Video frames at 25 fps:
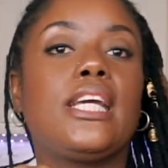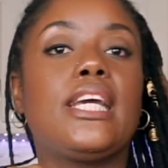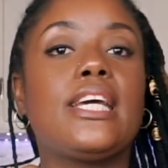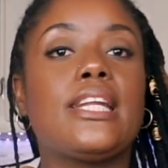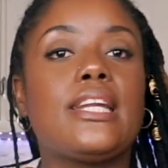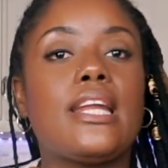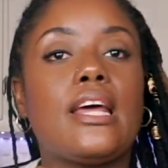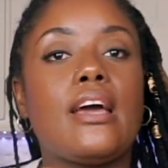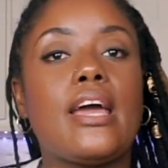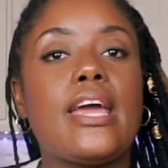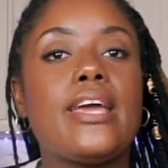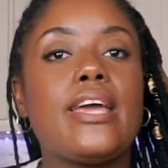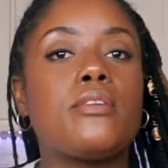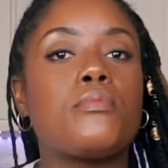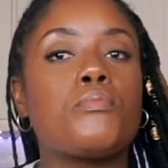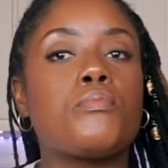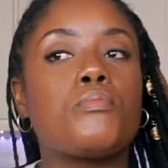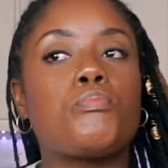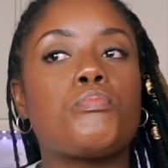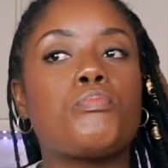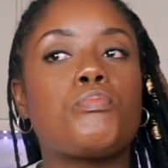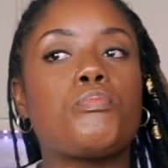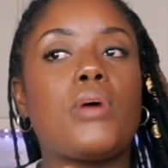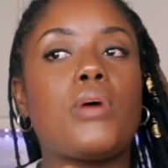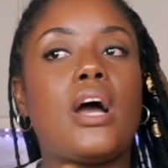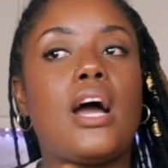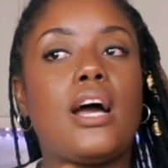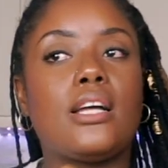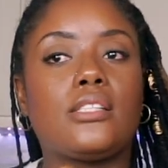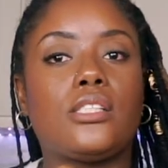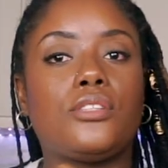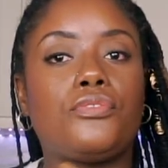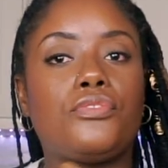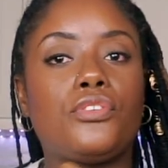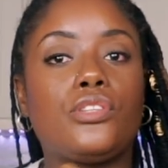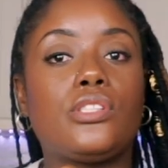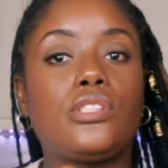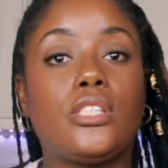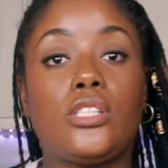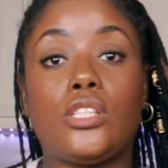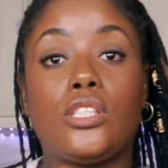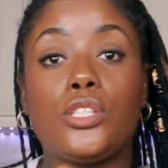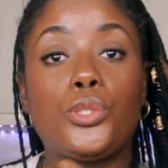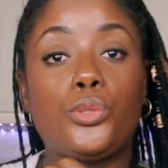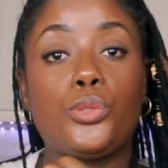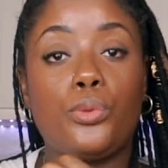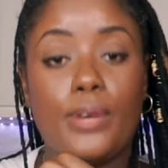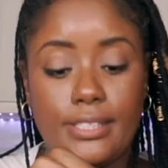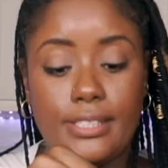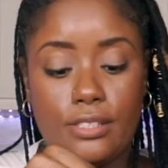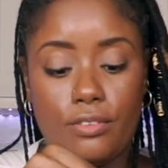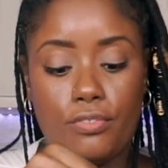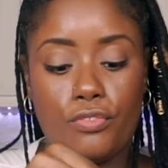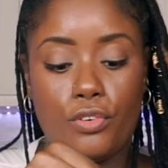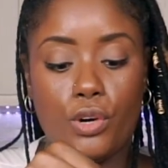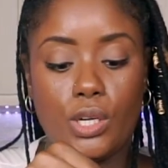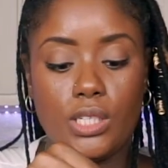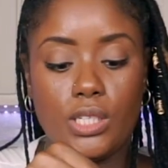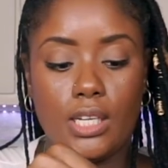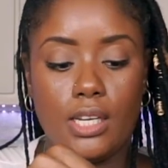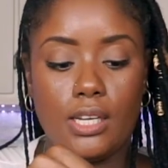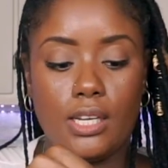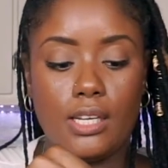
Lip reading: and in hearty foods this is $24,